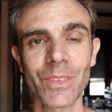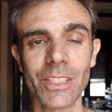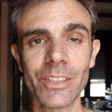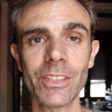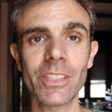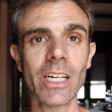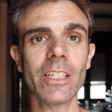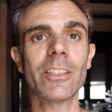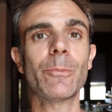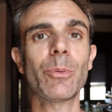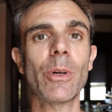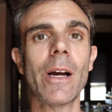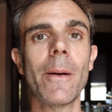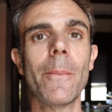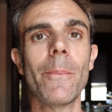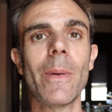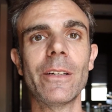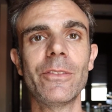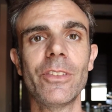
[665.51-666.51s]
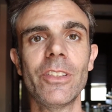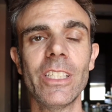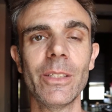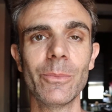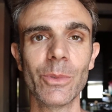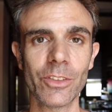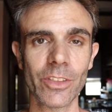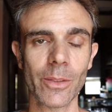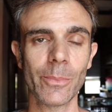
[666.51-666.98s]
This is the other problem I've
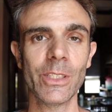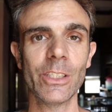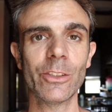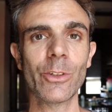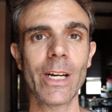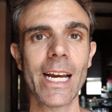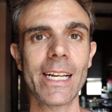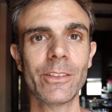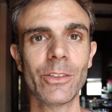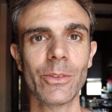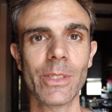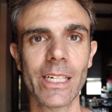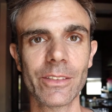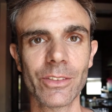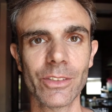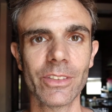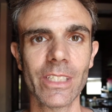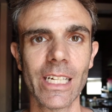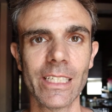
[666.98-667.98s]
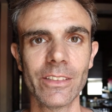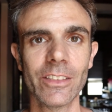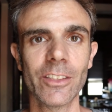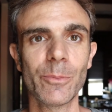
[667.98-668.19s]
seen with some of these gratitude exercises.